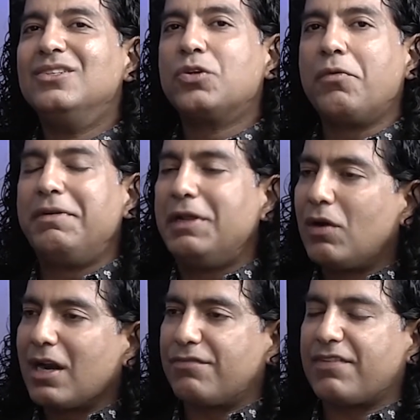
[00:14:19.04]
So when you
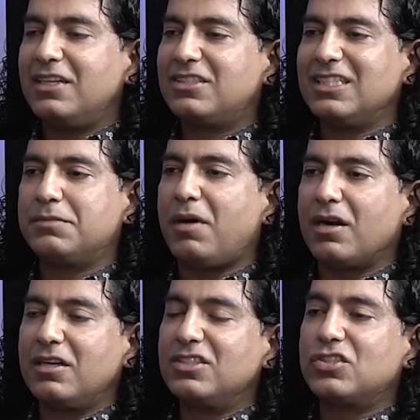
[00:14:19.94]
look at a franchise
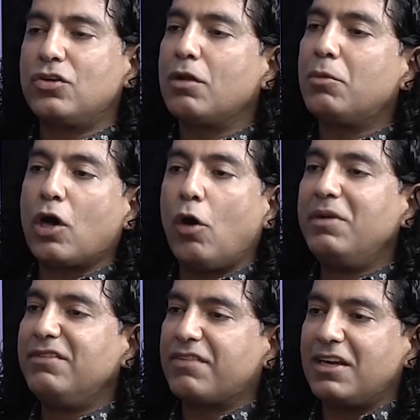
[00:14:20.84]
partner, it's not about how
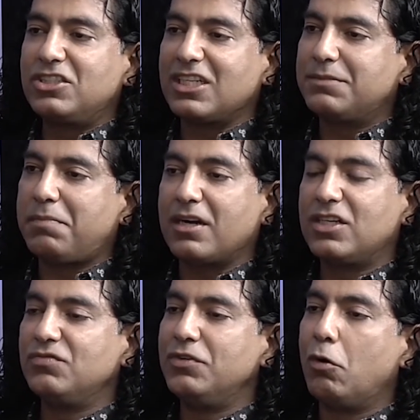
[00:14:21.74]
many franchise
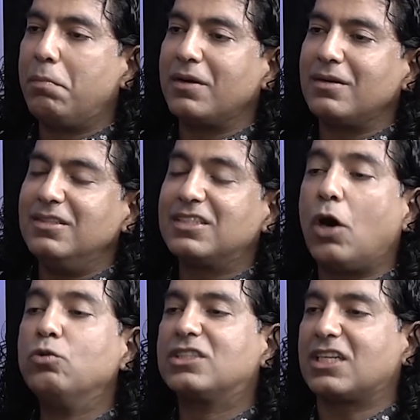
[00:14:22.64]
partners we open, it's
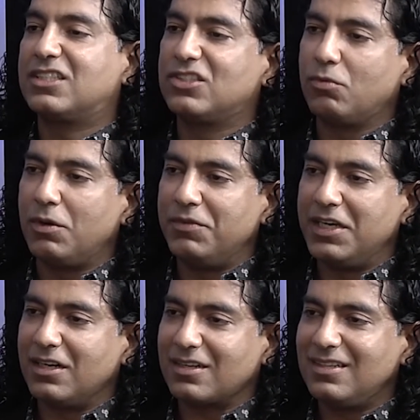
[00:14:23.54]
how successful
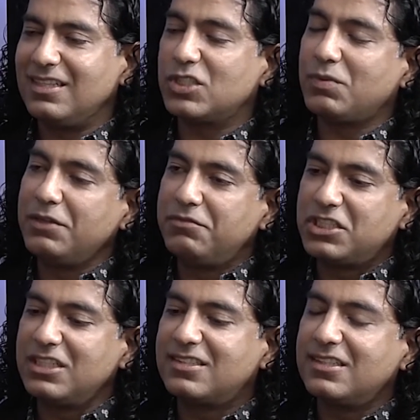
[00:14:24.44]
we are. That's why the
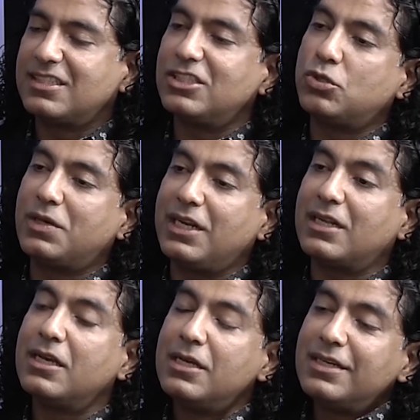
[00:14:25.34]
vision itself says to
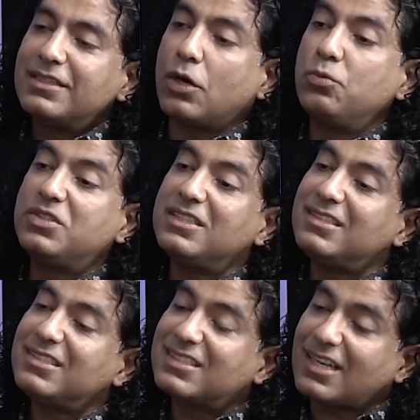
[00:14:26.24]
create
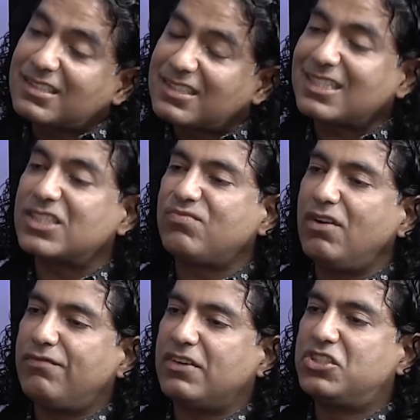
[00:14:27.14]
1,000
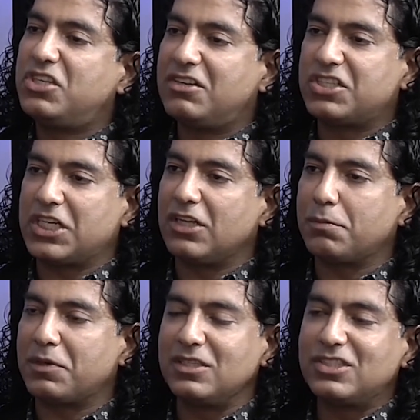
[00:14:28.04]
successful first generation
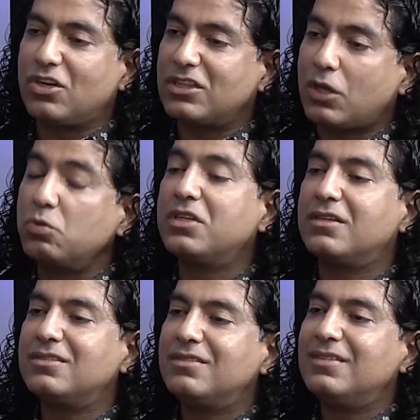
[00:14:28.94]
entrepreneurs, not 1,000